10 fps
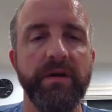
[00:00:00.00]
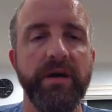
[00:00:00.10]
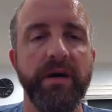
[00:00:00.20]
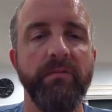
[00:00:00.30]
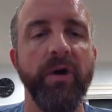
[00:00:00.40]

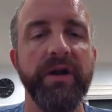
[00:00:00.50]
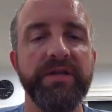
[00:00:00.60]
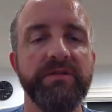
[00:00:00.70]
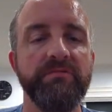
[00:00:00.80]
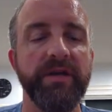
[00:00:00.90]
1
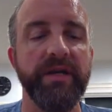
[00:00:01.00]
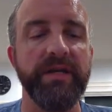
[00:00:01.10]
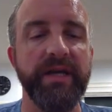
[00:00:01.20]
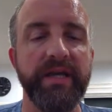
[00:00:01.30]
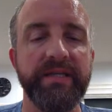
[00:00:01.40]
and
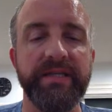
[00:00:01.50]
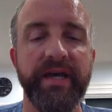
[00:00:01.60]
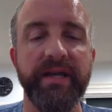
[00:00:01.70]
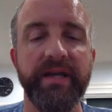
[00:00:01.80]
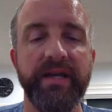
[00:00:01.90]
198
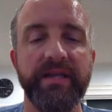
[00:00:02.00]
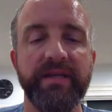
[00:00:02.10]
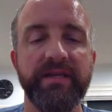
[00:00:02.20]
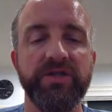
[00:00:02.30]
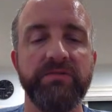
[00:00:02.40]
instead. And I
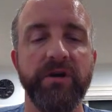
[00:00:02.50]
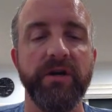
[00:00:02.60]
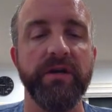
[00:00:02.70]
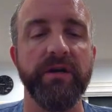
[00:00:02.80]
think this should work.